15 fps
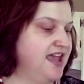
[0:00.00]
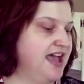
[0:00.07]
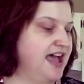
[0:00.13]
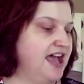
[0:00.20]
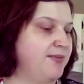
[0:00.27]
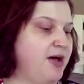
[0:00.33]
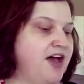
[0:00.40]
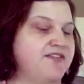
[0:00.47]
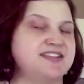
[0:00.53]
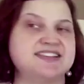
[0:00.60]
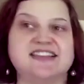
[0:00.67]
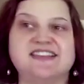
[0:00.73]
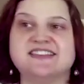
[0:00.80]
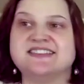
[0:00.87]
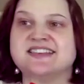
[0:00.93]
Um,
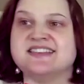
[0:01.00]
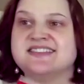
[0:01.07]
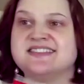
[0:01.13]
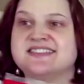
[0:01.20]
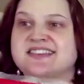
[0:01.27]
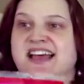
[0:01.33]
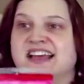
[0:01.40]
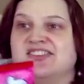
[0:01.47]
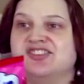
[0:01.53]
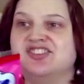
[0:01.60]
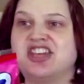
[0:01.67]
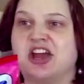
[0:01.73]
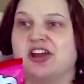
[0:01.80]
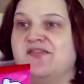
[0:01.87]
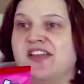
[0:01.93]
obviously this is
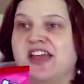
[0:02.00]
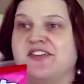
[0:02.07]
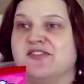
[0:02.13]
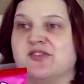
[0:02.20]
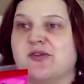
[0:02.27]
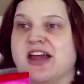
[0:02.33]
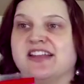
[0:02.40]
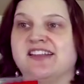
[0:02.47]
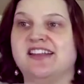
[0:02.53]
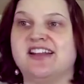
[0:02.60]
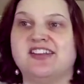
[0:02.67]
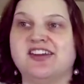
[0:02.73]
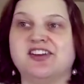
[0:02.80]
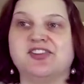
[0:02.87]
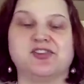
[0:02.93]
cherry flavored red
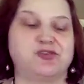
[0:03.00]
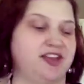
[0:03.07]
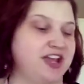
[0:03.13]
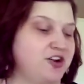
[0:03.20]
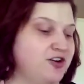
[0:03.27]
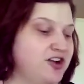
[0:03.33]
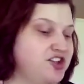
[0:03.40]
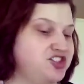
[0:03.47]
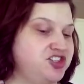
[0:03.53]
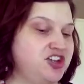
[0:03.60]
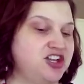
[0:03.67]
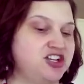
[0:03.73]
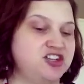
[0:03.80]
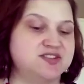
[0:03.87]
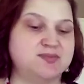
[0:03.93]
licorice. You
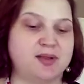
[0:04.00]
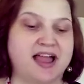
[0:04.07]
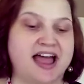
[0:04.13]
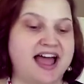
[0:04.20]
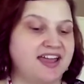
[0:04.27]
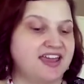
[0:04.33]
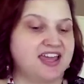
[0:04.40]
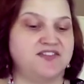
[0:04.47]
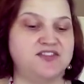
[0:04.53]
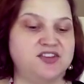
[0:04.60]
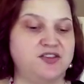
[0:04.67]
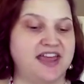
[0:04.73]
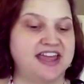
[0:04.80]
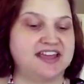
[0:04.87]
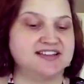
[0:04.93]
can use black if you
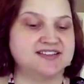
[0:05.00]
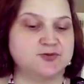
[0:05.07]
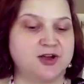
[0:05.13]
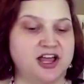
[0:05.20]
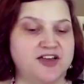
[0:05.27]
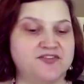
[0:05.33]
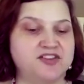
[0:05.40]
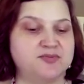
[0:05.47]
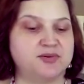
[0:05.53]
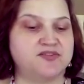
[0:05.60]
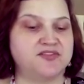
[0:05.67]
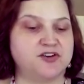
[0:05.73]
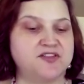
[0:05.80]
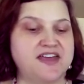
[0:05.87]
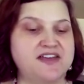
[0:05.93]
like as well if you
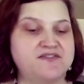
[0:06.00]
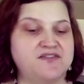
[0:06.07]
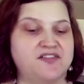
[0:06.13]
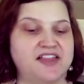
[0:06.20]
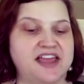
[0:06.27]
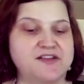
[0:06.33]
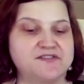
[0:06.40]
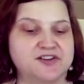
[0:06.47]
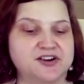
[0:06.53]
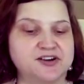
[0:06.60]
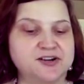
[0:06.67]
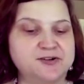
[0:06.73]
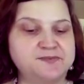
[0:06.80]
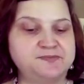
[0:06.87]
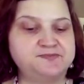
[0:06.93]
prefer that
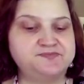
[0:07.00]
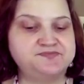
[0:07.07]
flavor.